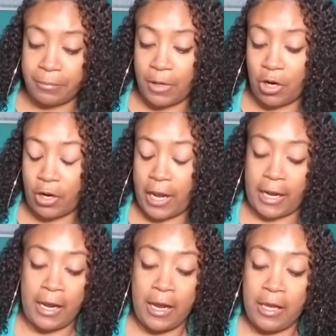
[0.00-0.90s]
Okay,
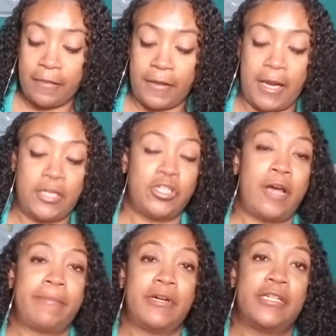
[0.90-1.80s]
the next
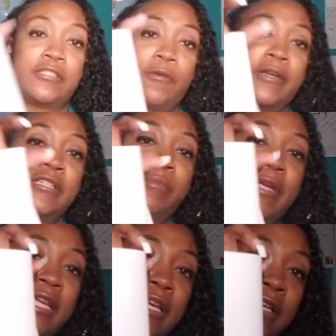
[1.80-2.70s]
chapter is going to
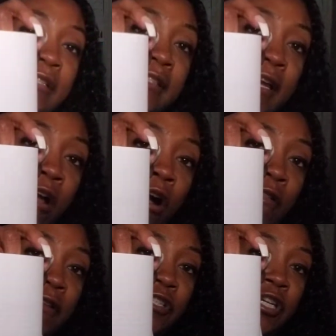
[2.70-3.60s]
be
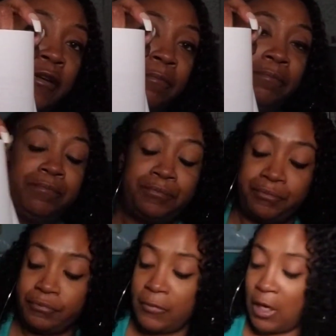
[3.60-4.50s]
psychology.
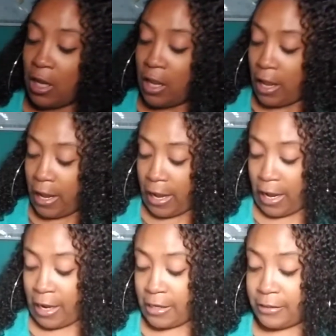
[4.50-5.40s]

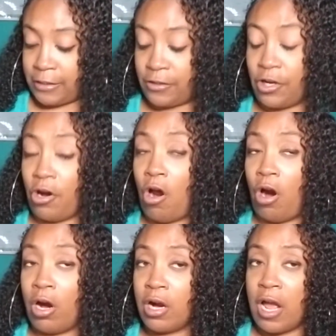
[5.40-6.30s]
And there
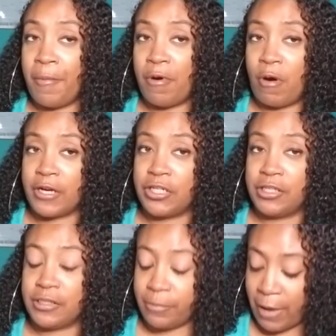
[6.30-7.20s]
are a couple
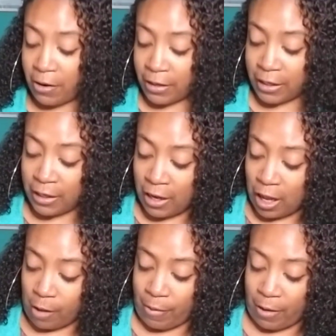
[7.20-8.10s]
questions about it,
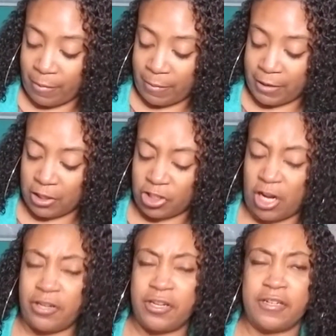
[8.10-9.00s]
about maybe
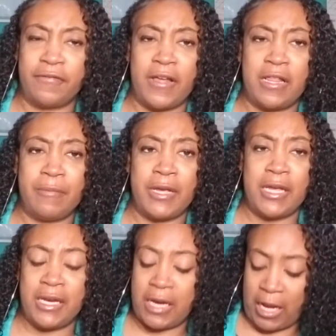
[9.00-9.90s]
childhood
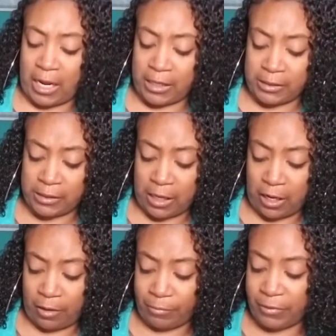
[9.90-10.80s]
development and
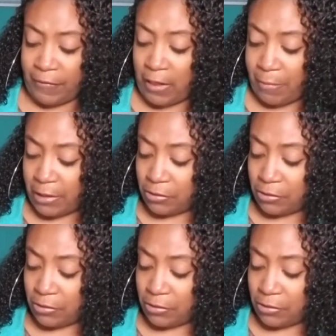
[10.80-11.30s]
developmental